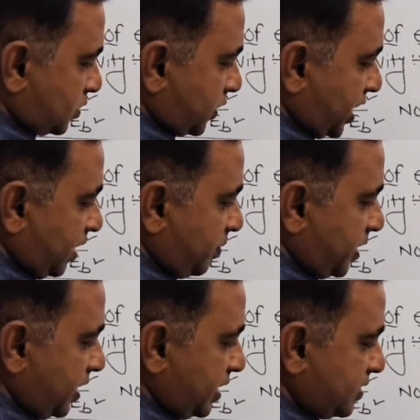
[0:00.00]
So
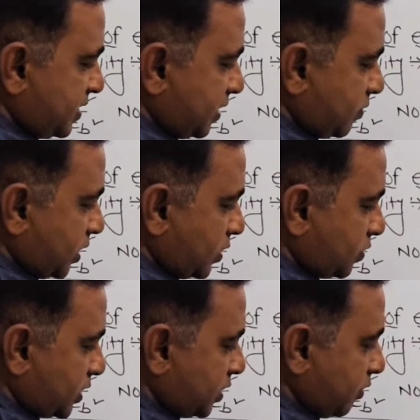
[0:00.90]
EB is equal
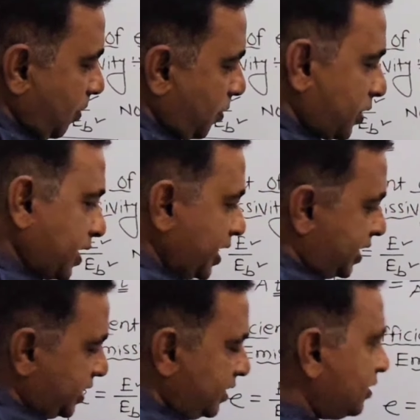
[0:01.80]
to Q upon
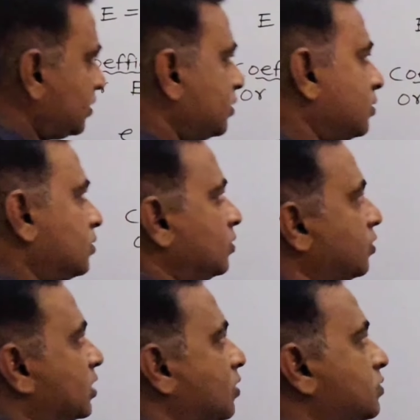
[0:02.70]
AT,
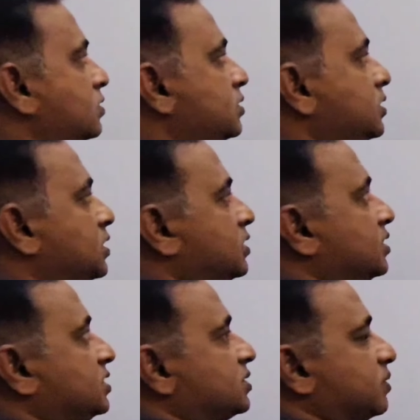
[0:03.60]
no doubt.
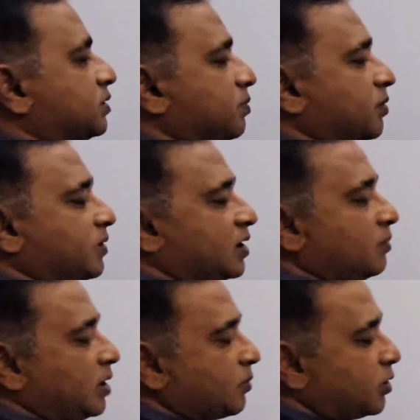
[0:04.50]
This is for the
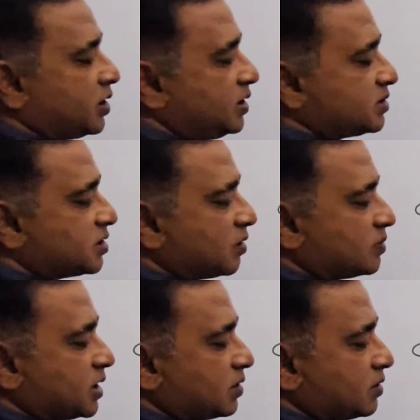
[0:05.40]
perfectly black body. Instead
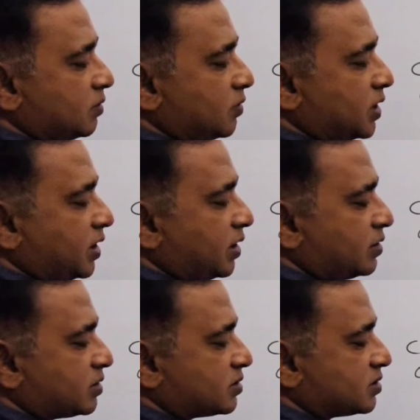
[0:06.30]
of that,
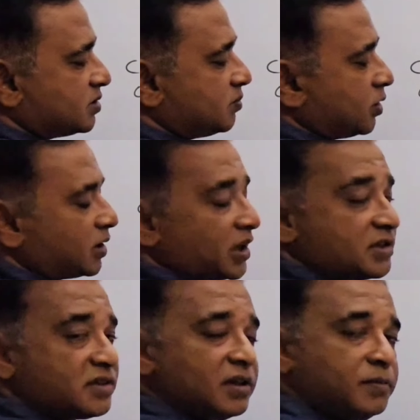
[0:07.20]
okay, just a symbol, that
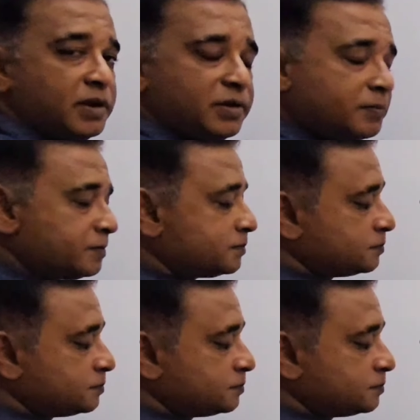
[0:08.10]
is EB.